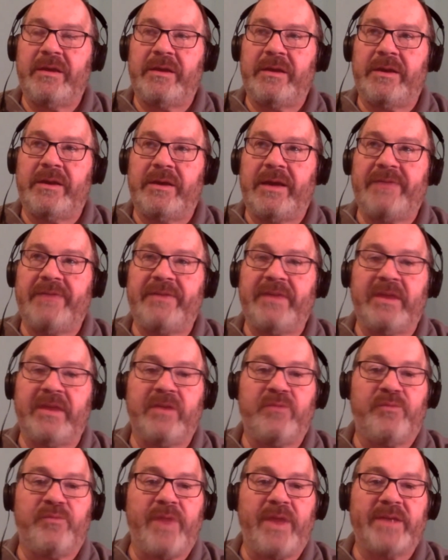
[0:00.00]
I
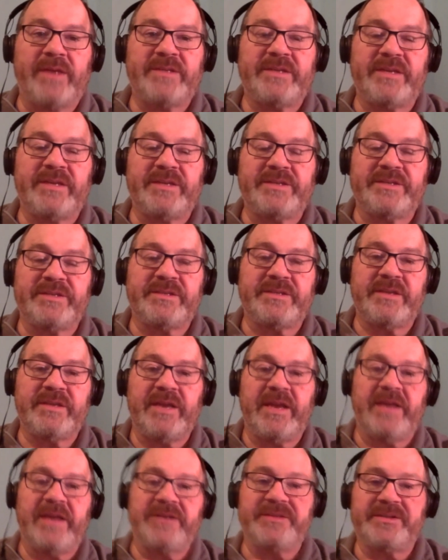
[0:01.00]
think Rex
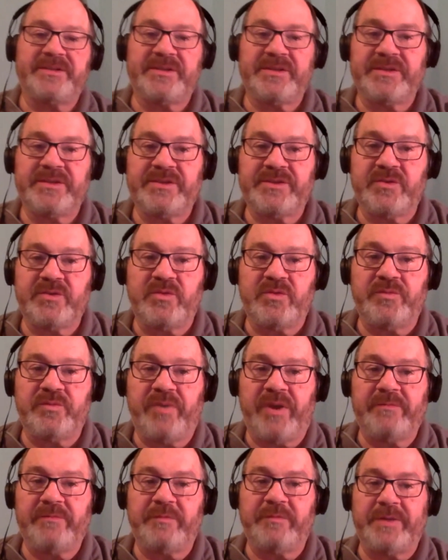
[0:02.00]
has sold
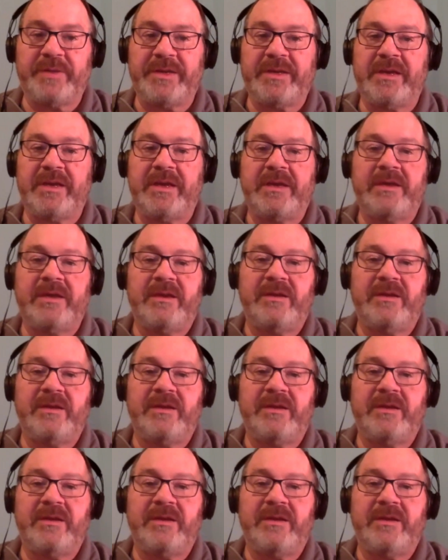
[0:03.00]
probably